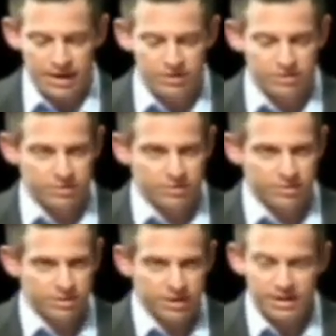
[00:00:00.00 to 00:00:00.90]
And
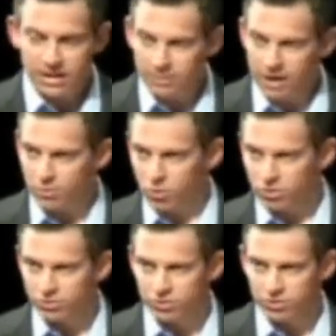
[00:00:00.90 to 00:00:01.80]
thinking
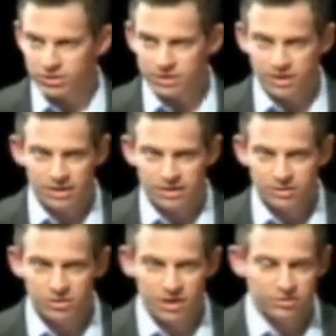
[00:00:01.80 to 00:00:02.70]
about moral truth in the
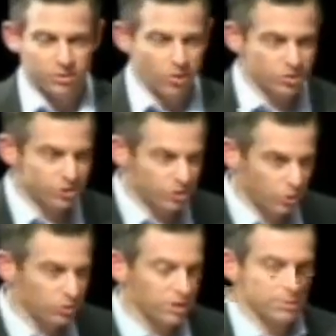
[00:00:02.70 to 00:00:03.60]
context of science
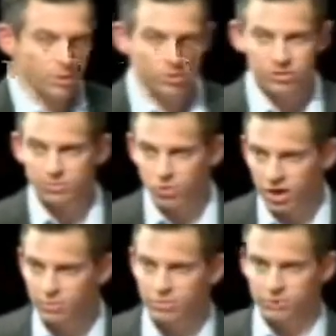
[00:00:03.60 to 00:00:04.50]
should only pose a
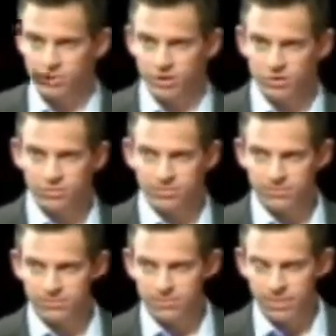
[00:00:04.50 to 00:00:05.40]
problem for you